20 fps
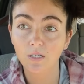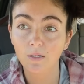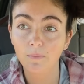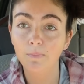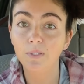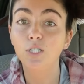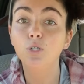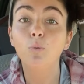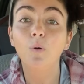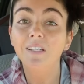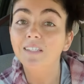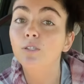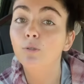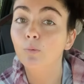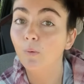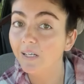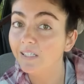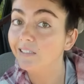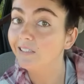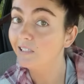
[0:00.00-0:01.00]
but
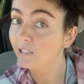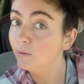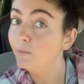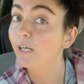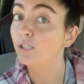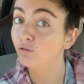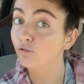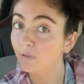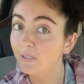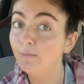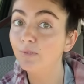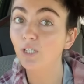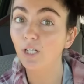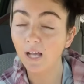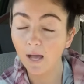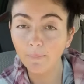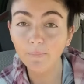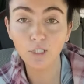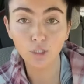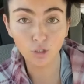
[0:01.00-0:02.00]
2022, our dreams are
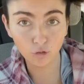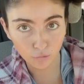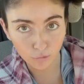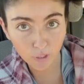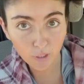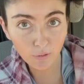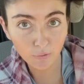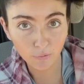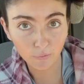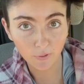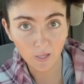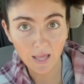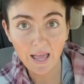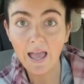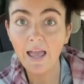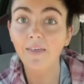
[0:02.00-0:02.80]
coming true.